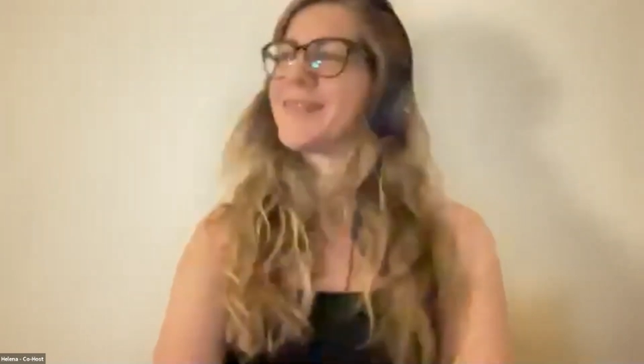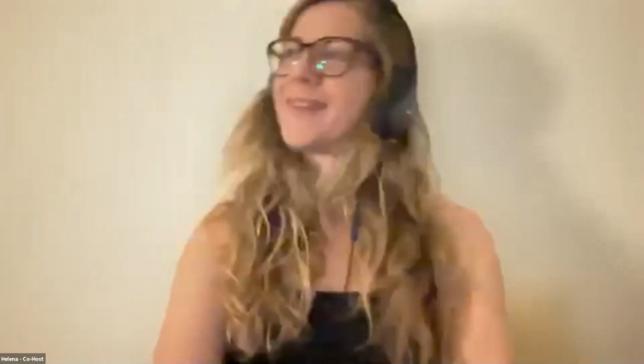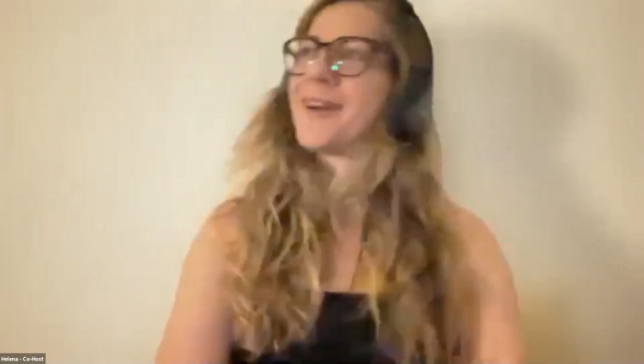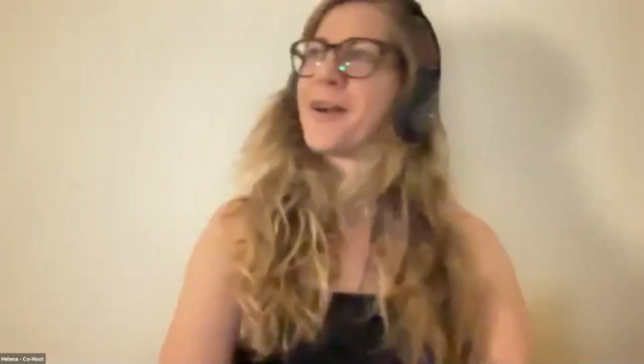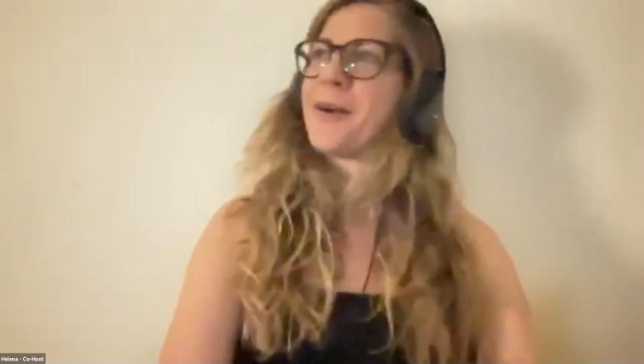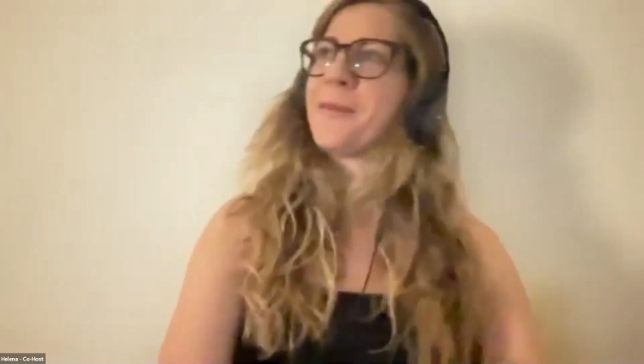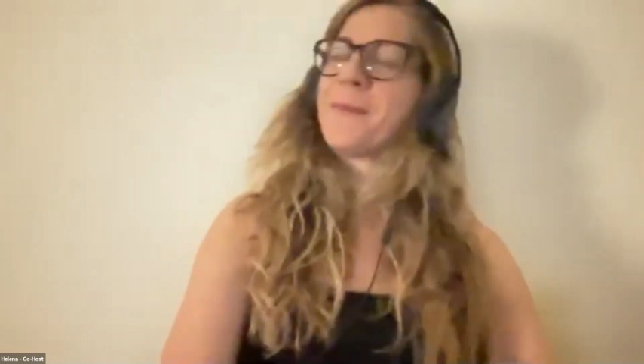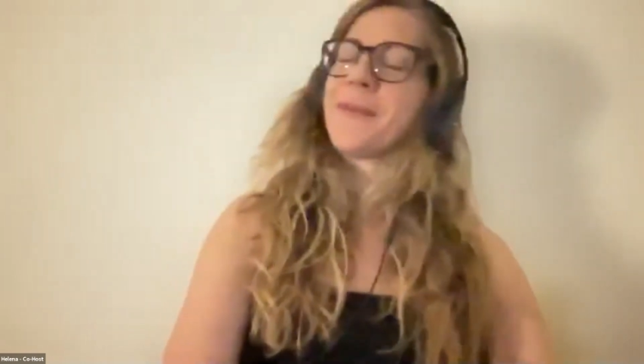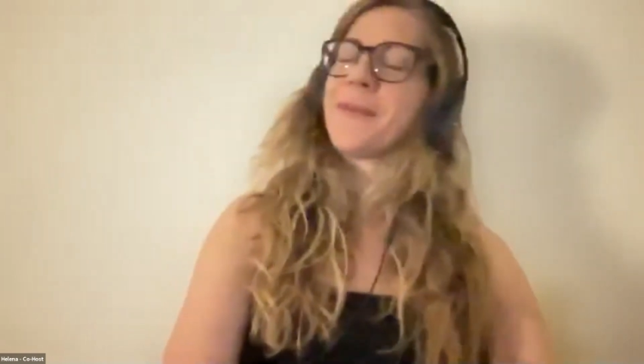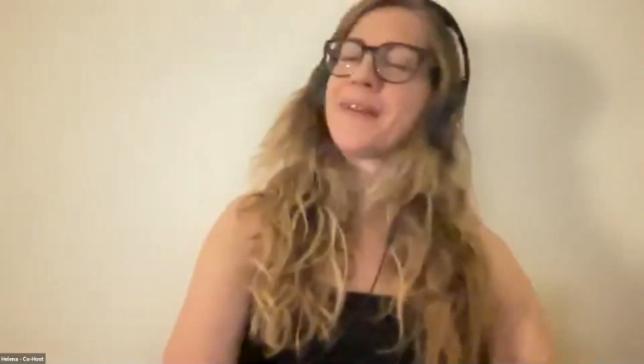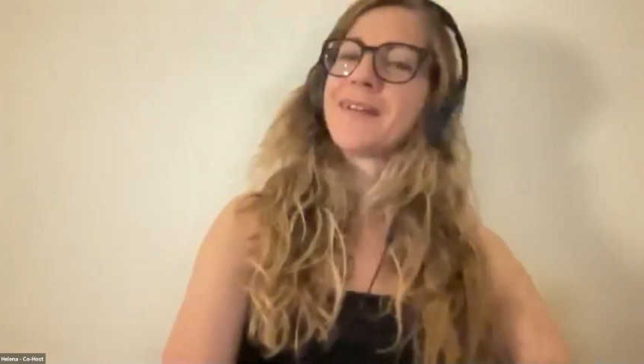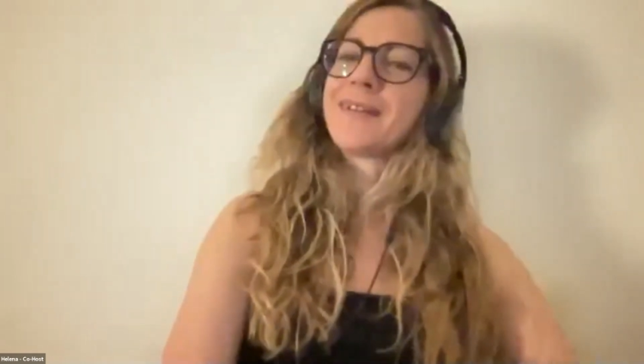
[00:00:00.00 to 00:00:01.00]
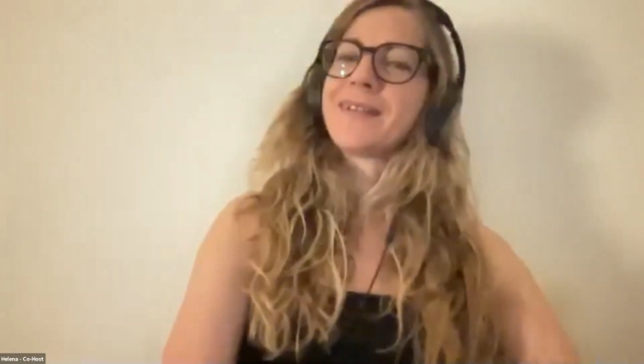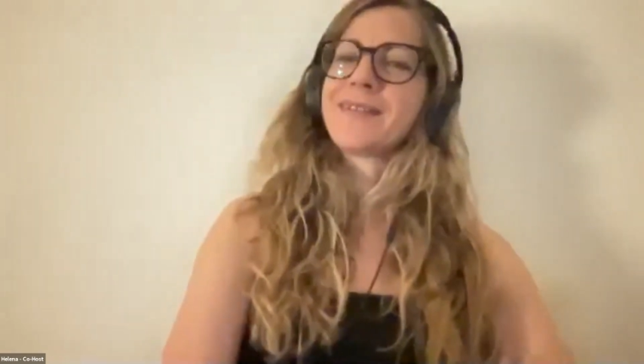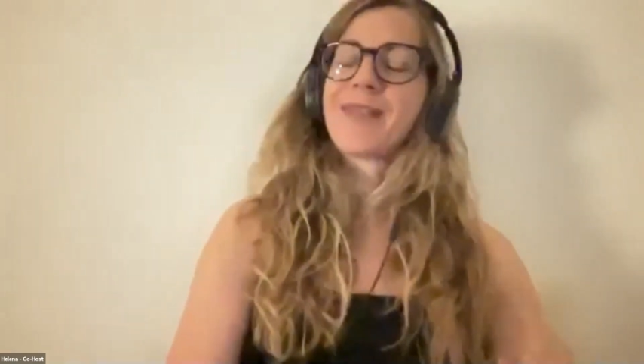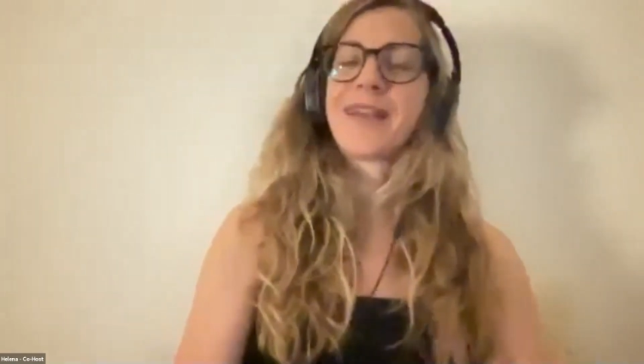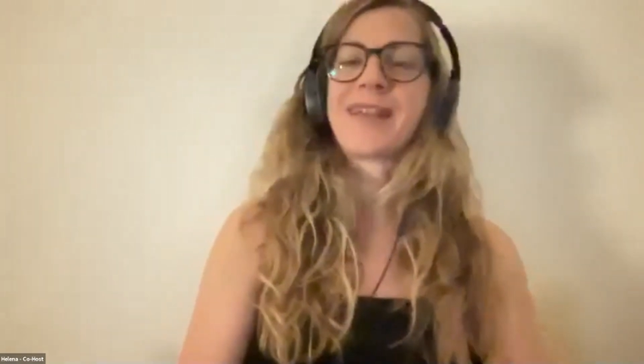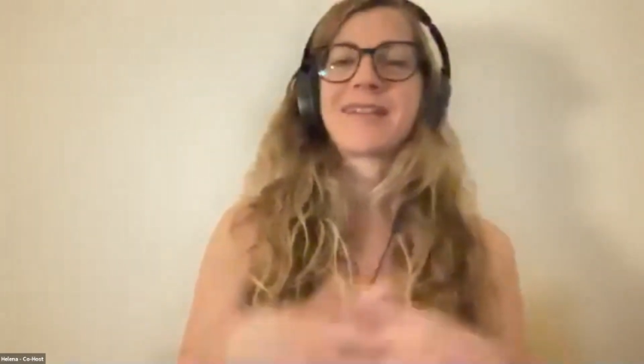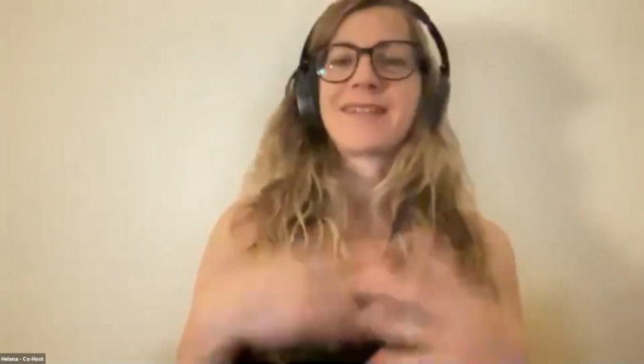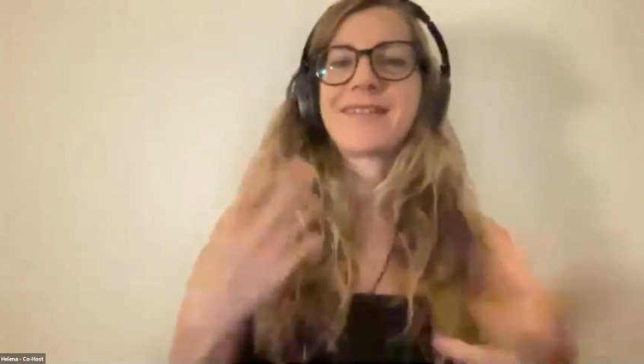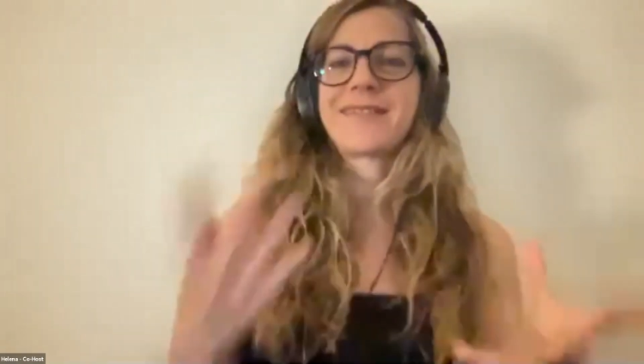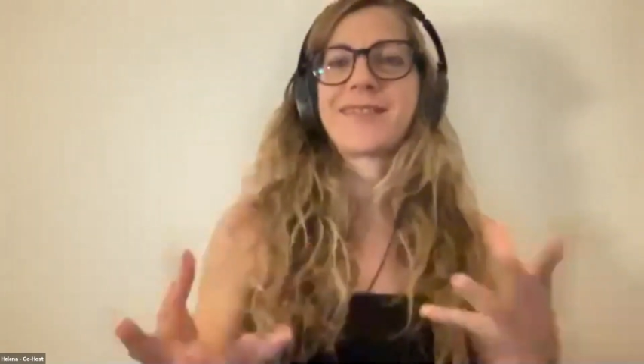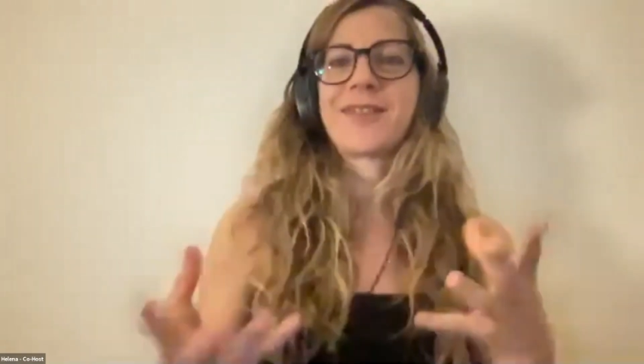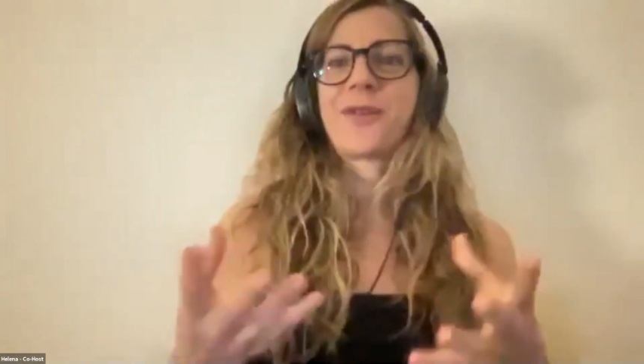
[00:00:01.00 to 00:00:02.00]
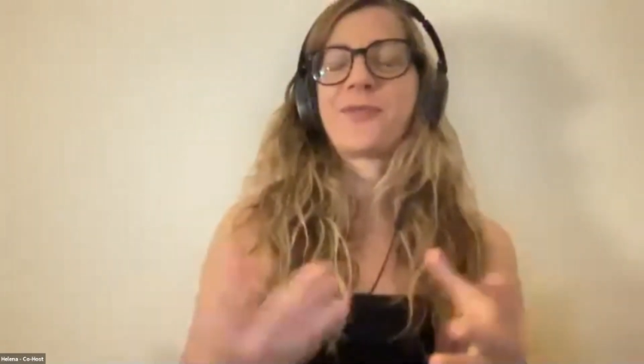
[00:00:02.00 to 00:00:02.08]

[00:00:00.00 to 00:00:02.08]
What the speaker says: I guess,